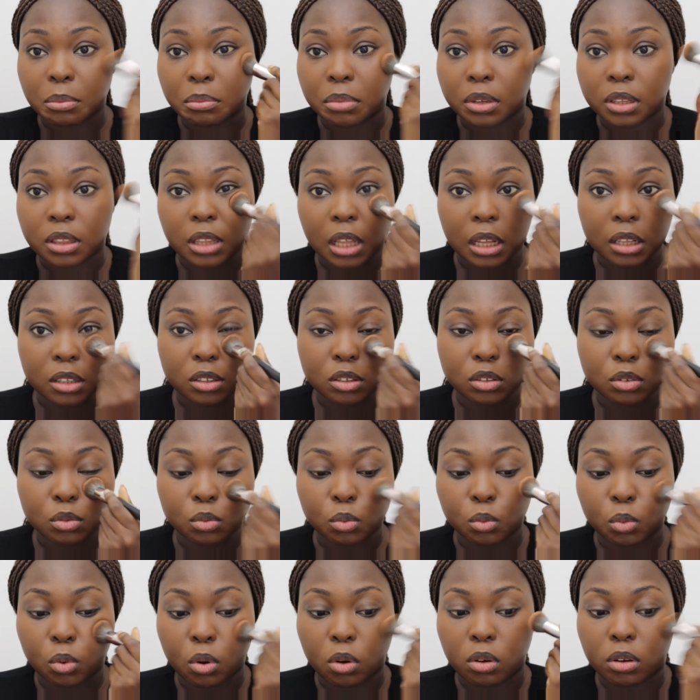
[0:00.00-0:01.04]
but that's
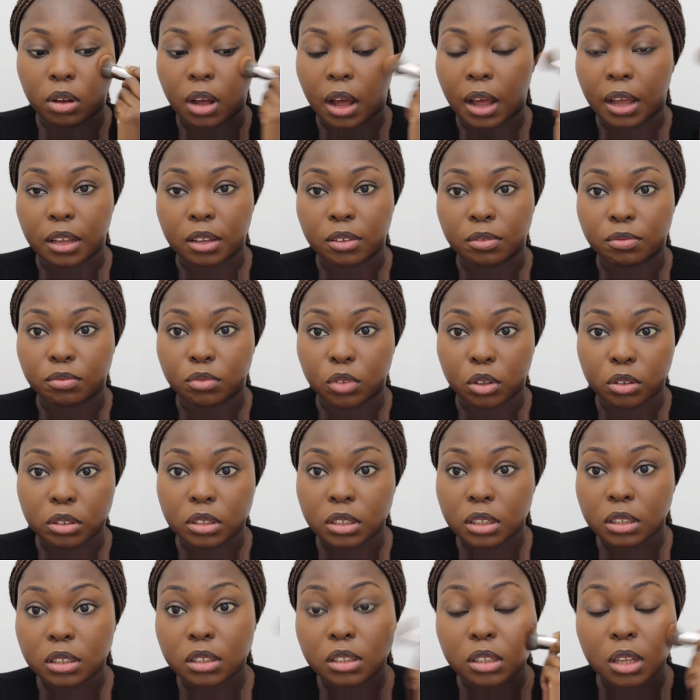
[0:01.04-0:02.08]
what I have
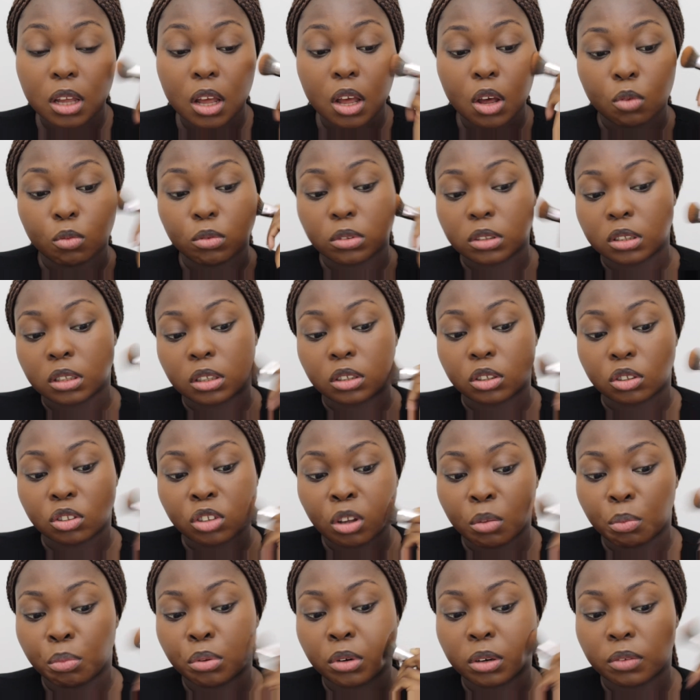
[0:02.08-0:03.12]
noticed once I
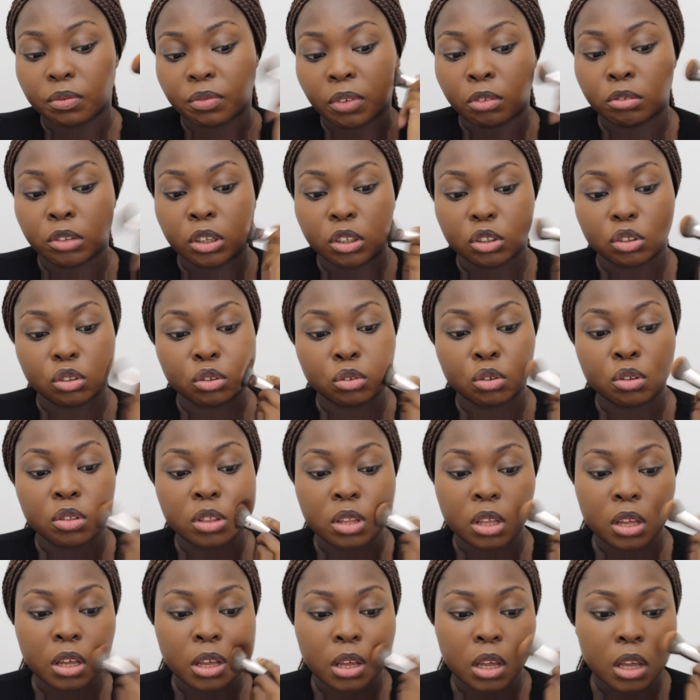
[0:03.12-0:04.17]
start putting foundation on there.